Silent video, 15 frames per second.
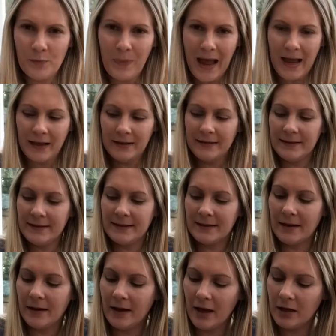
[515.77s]
patterns
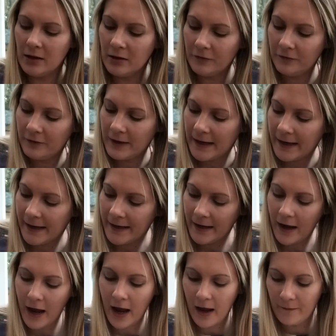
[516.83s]
are lovely
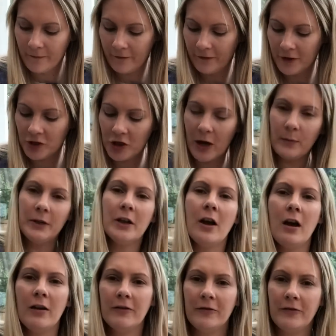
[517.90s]
for showing
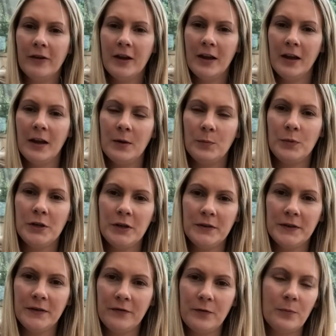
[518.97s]
off
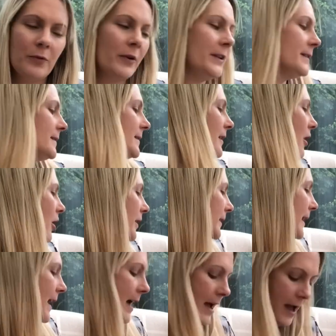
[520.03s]
beautiful prints like
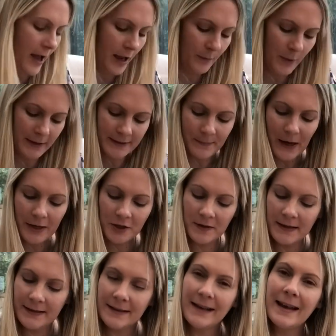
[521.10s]
that,
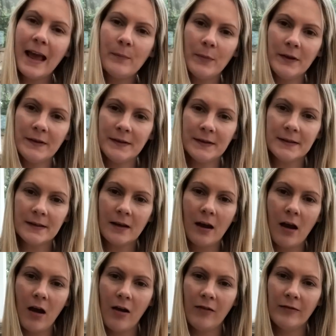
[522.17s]
especially as the lemons
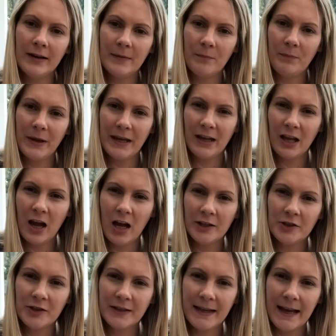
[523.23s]
are a bit
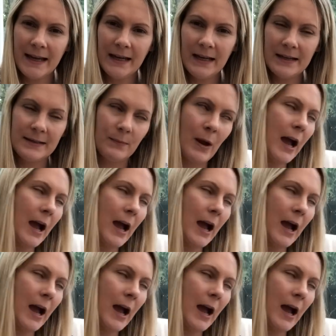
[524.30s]
large scale as